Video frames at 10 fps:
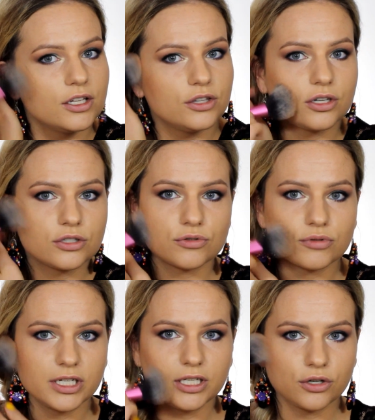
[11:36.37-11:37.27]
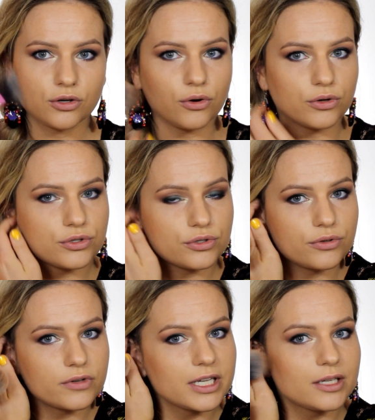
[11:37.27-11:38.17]
not really
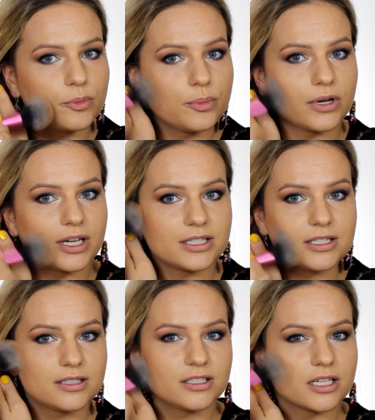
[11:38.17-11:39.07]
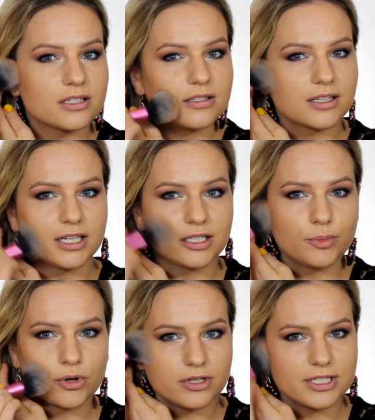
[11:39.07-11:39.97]
contouring, but just kind
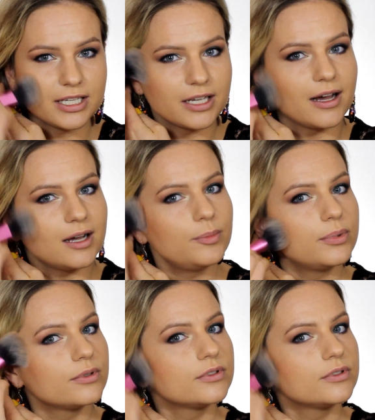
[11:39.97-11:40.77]
of bronzing up.